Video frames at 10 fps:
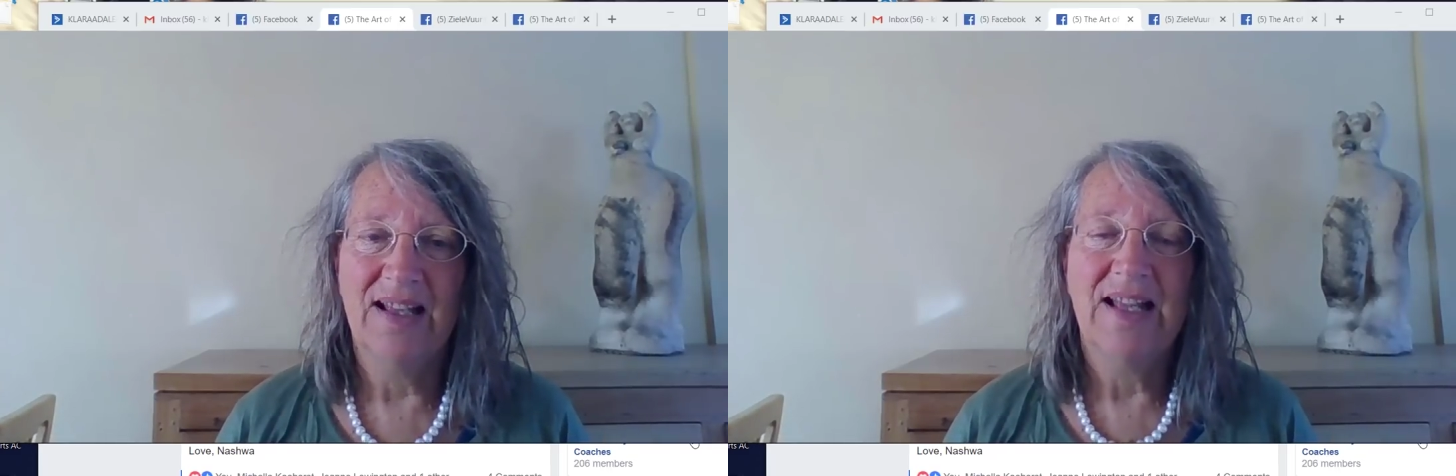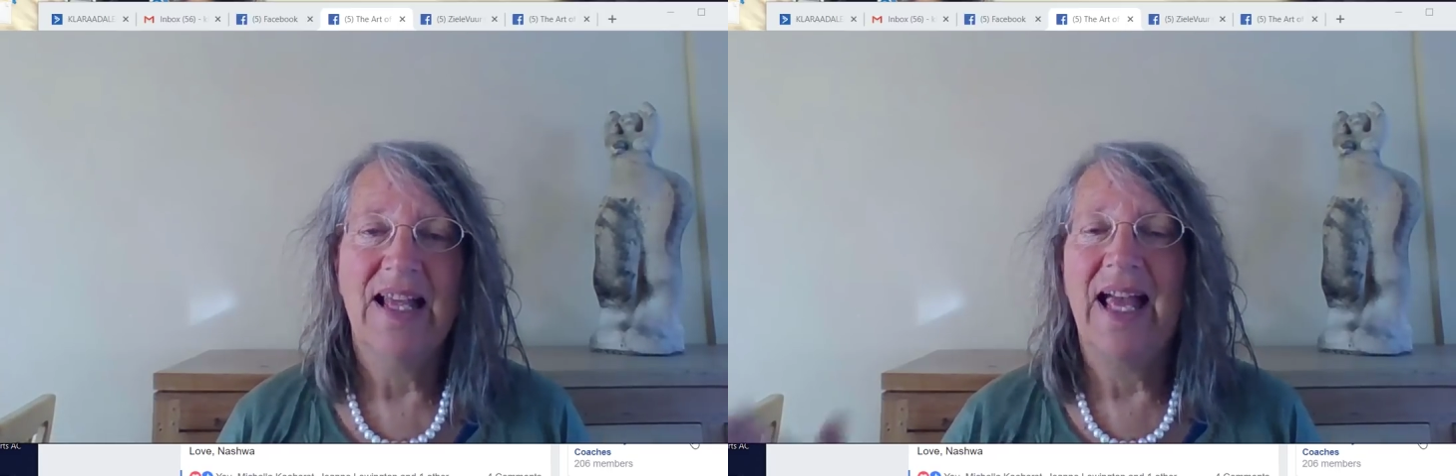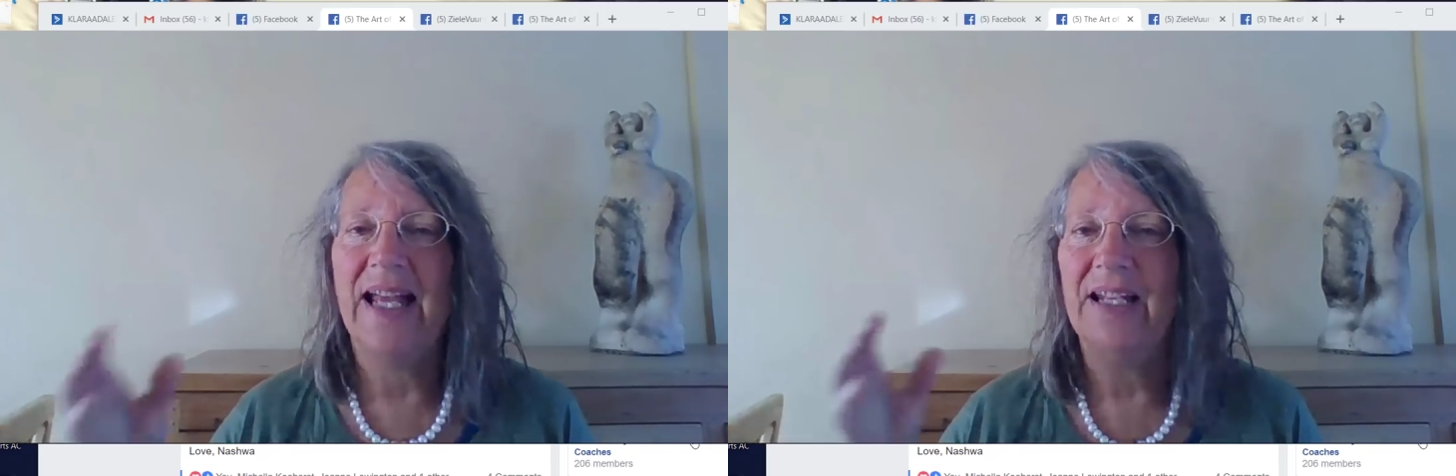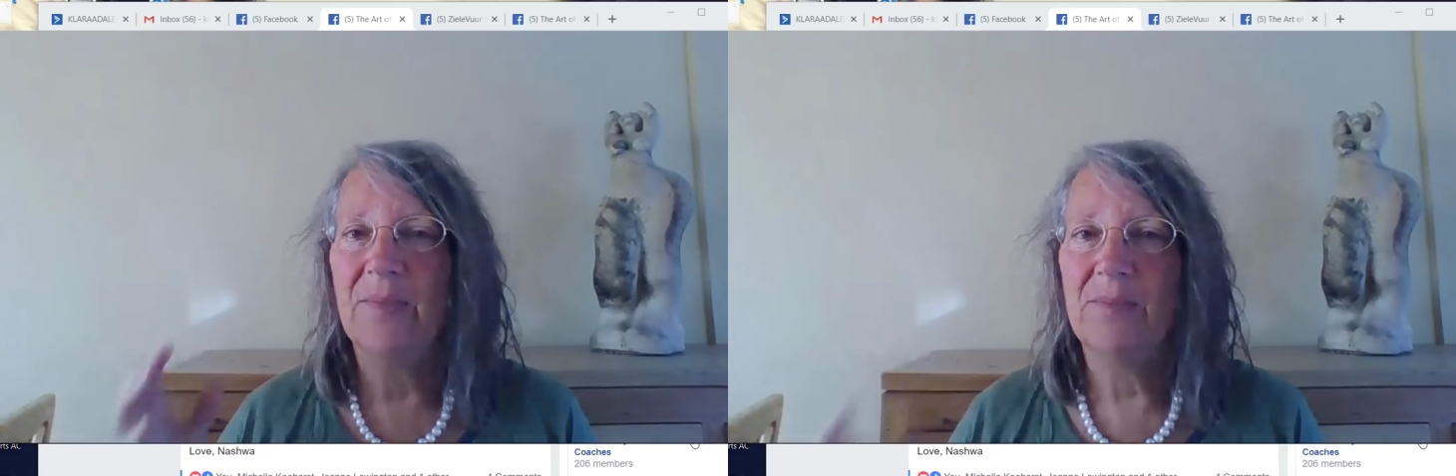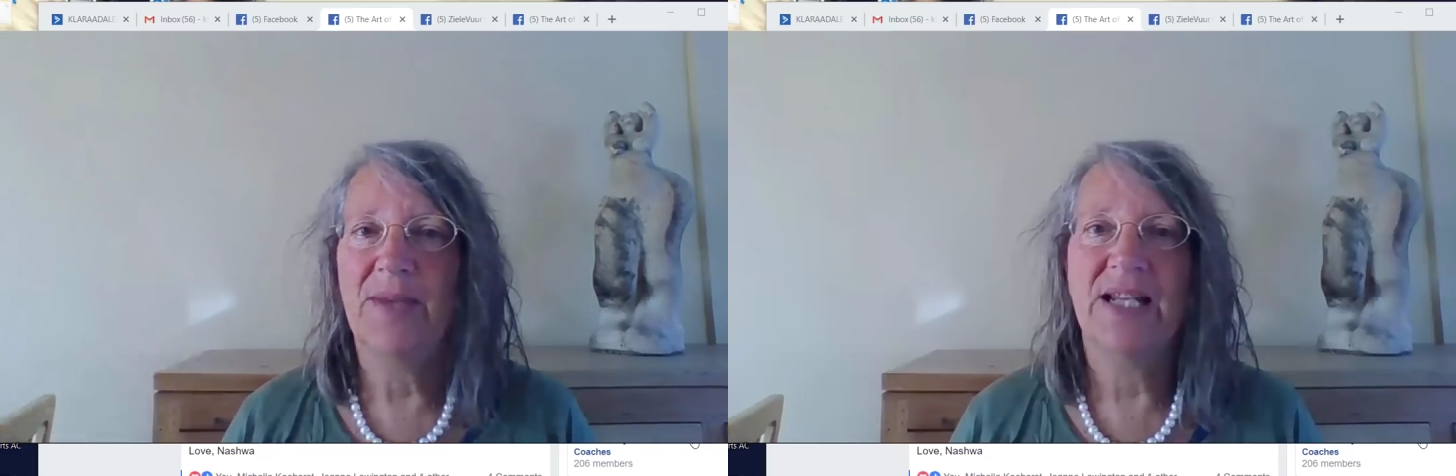And a
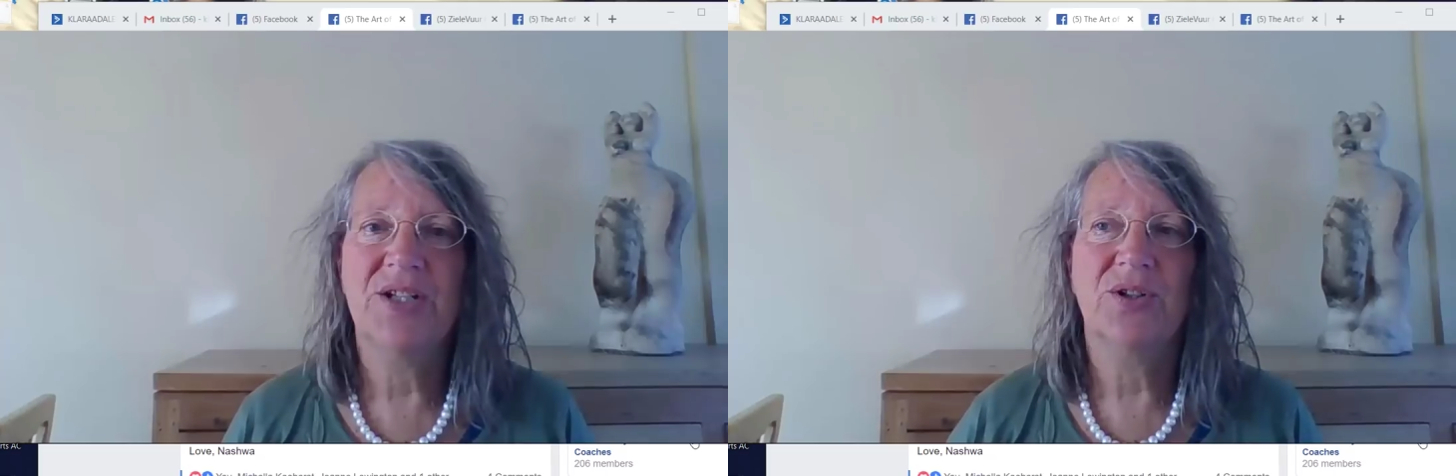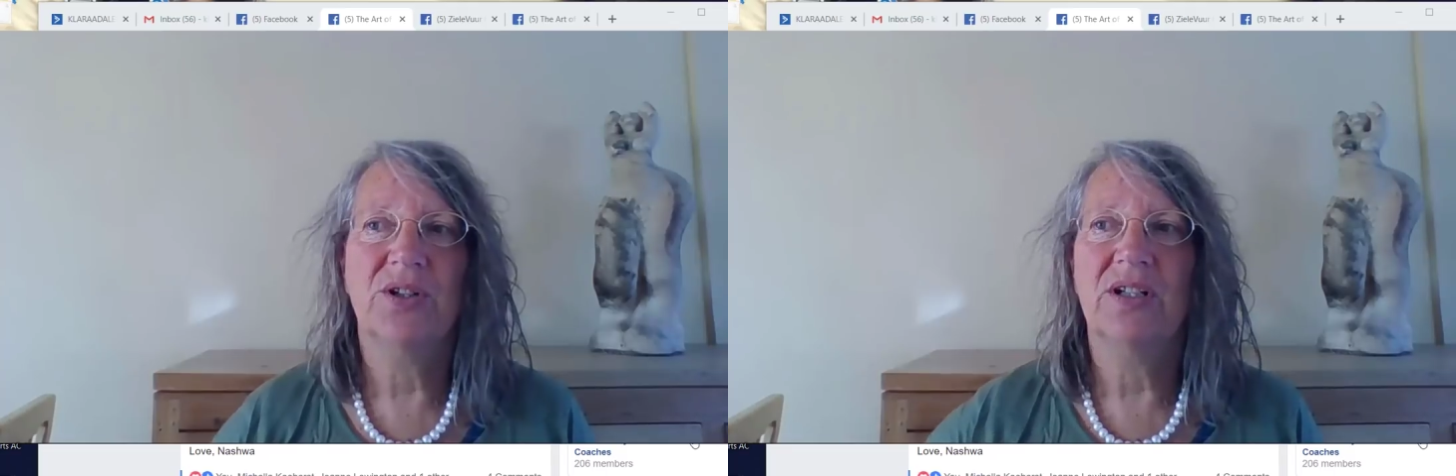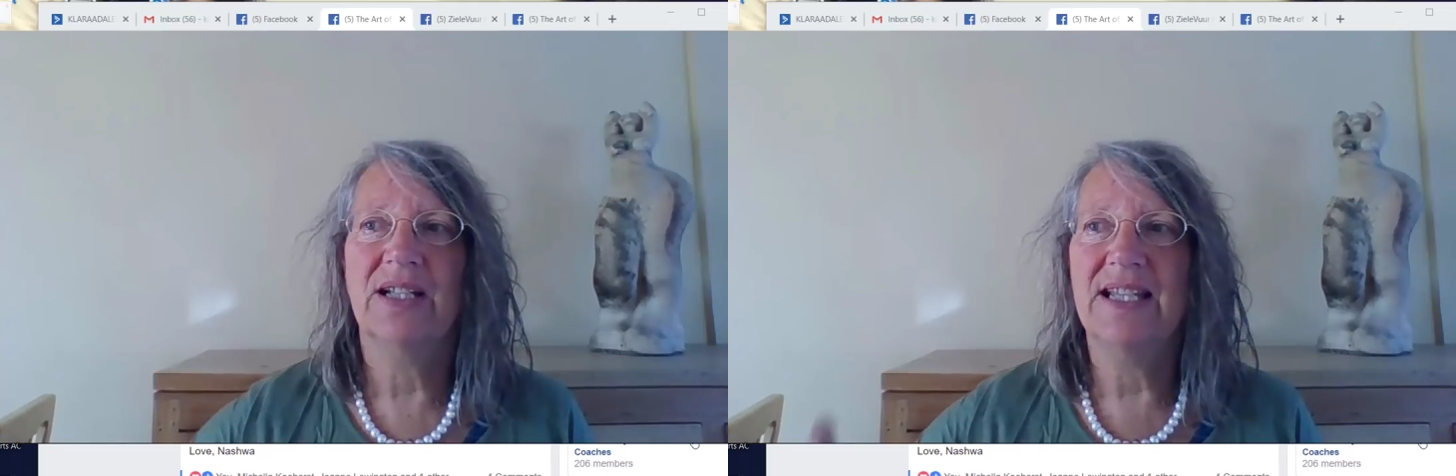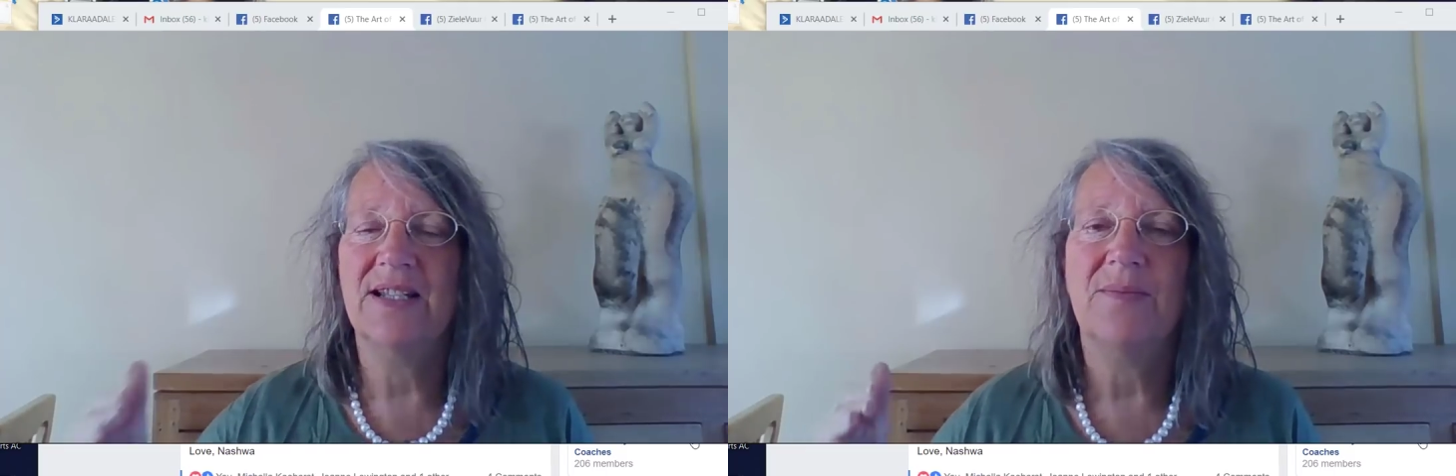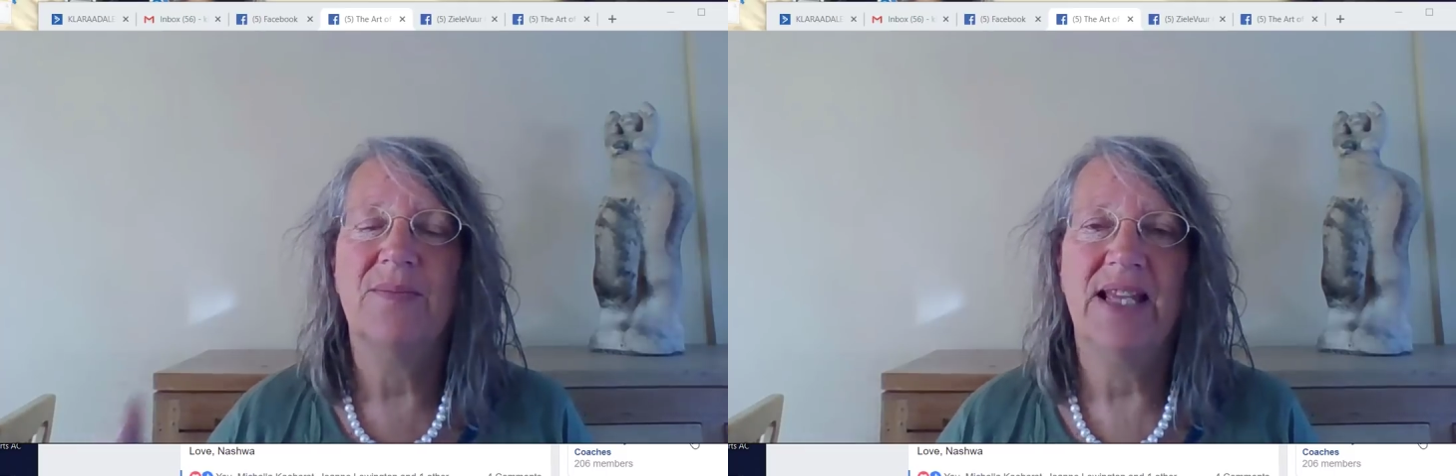mentor is
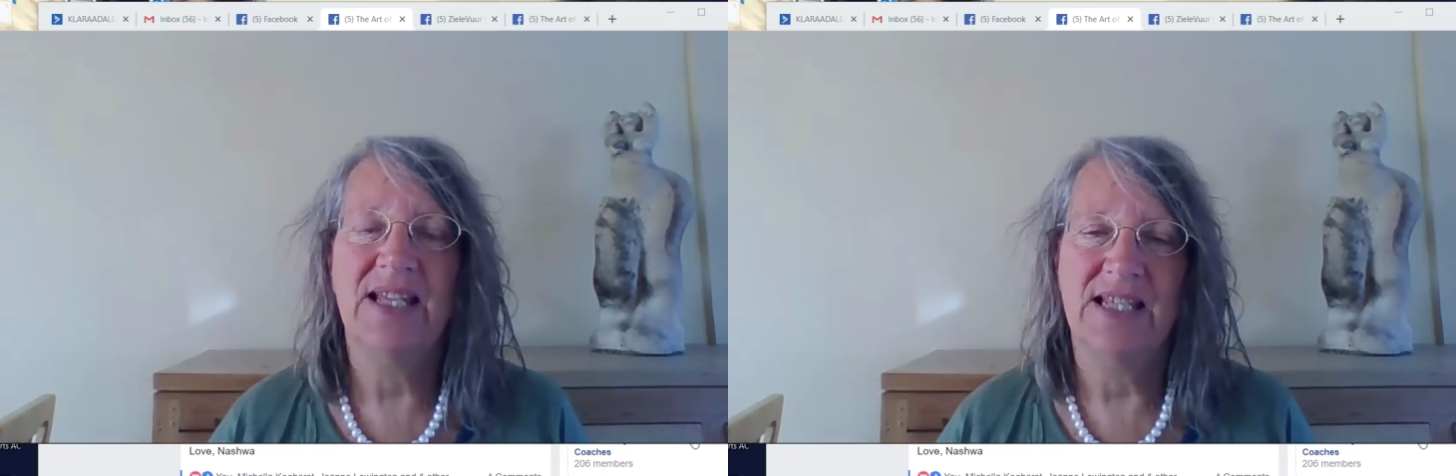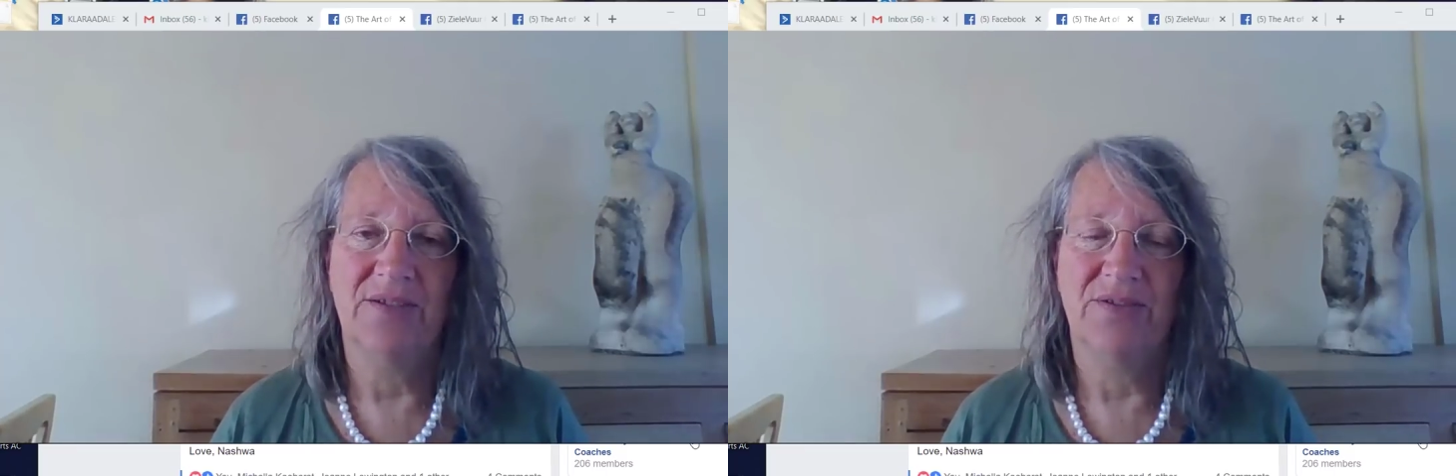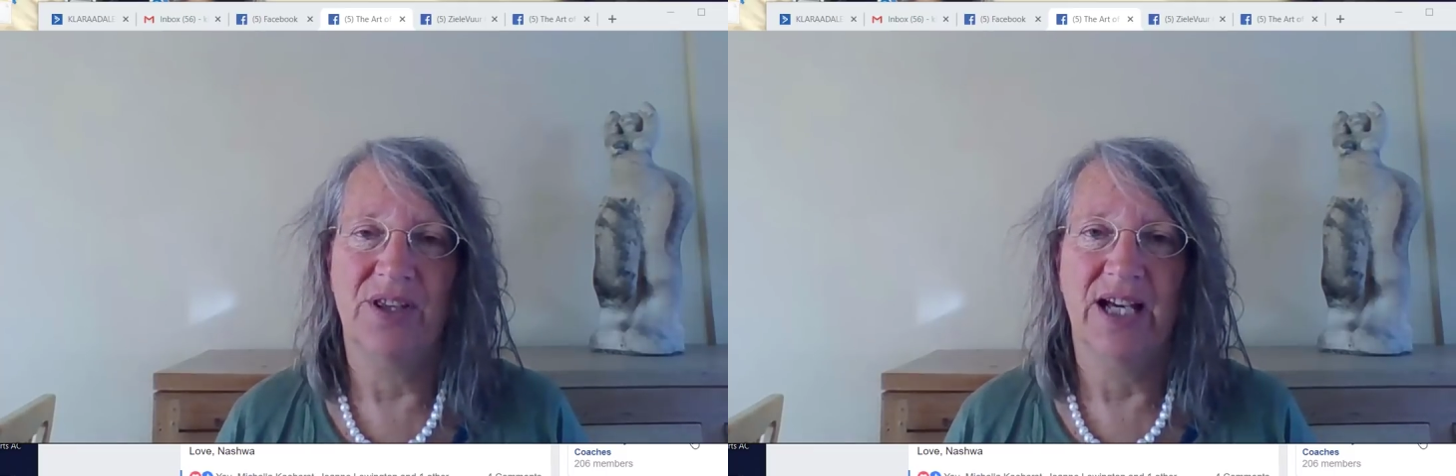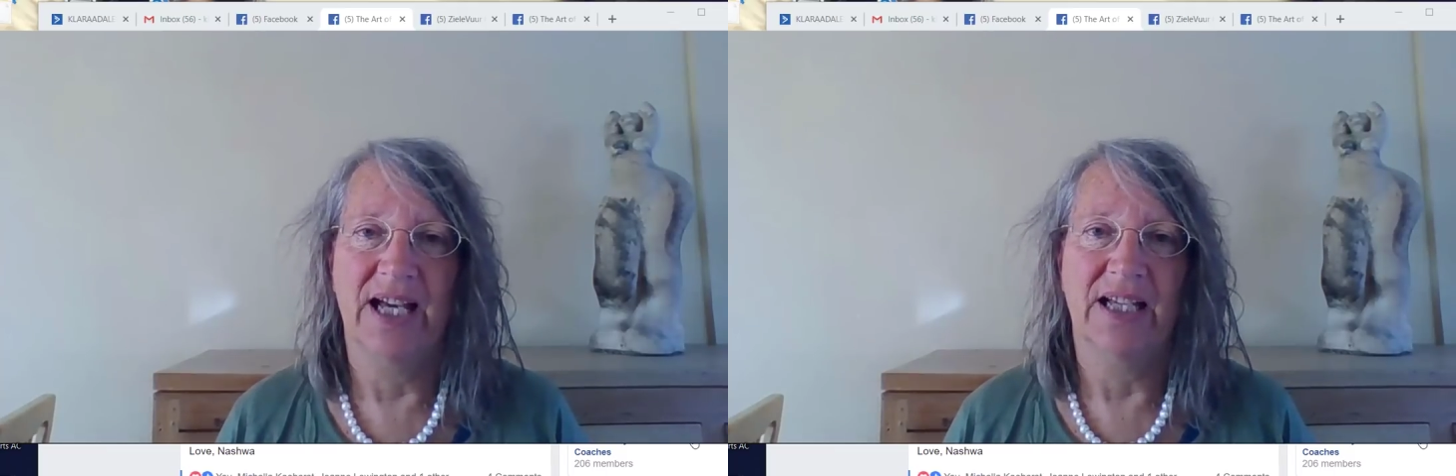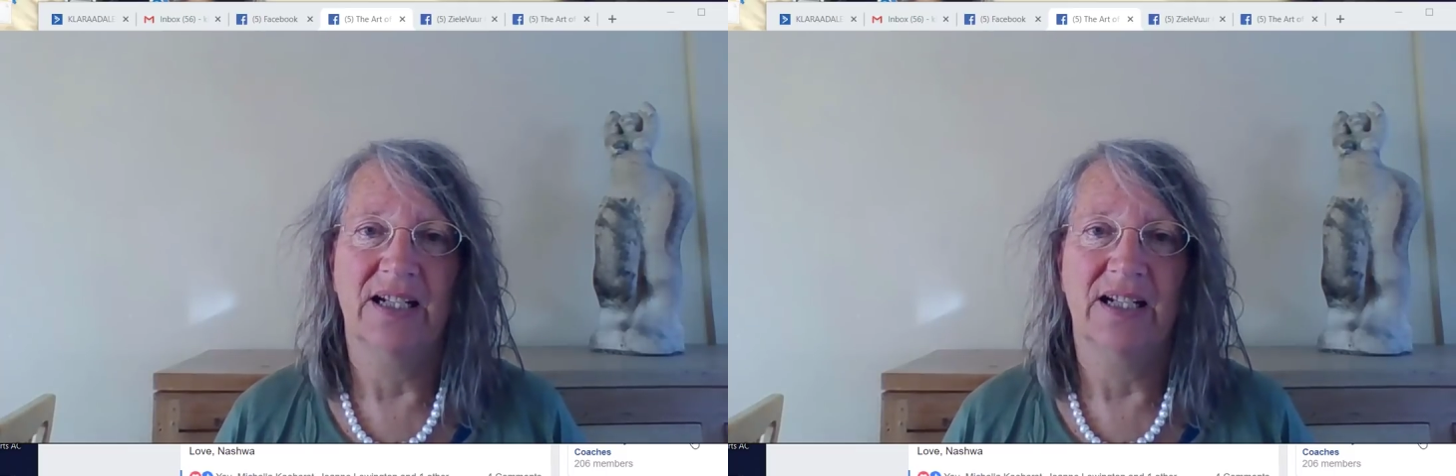amazing for that.